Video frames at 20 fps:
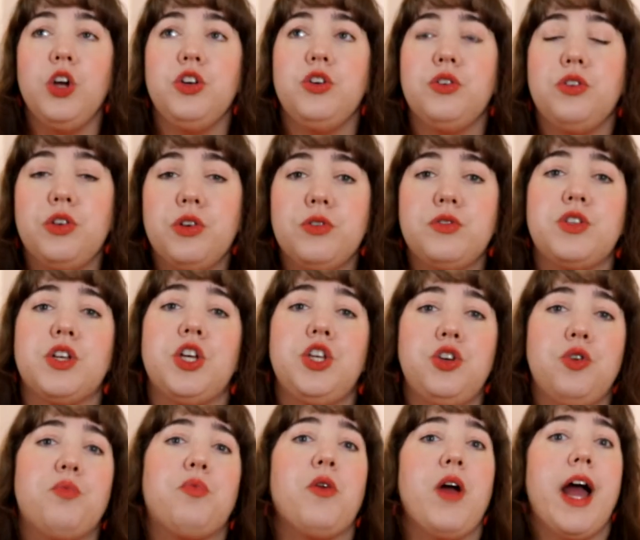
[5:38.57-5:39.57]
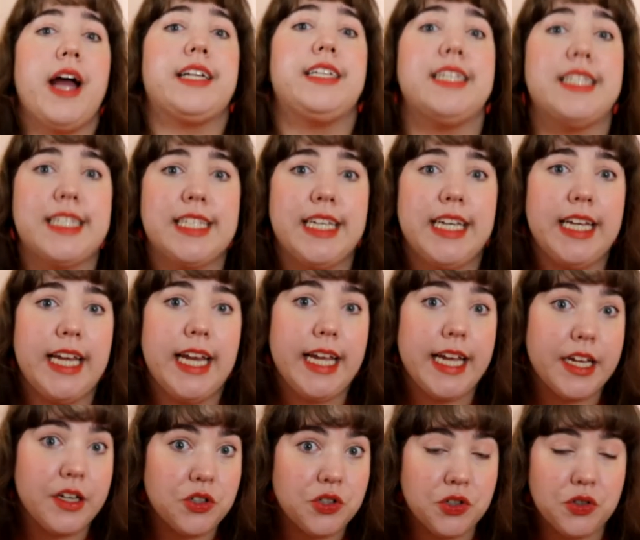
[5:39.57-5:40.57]
You use it, you practice
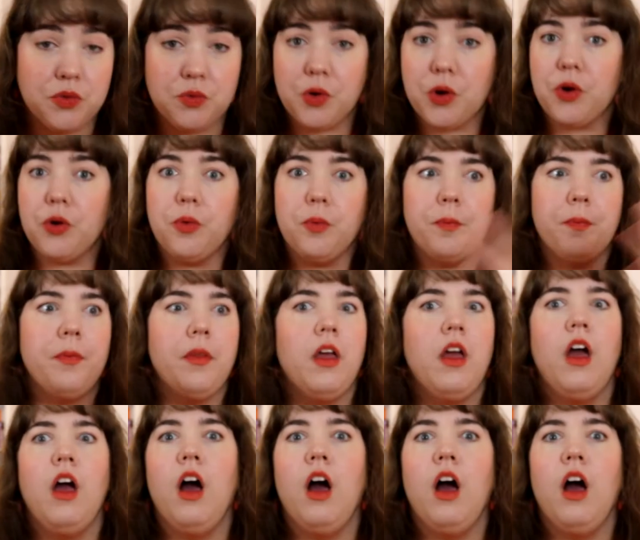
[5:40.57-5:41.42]
getting into the room,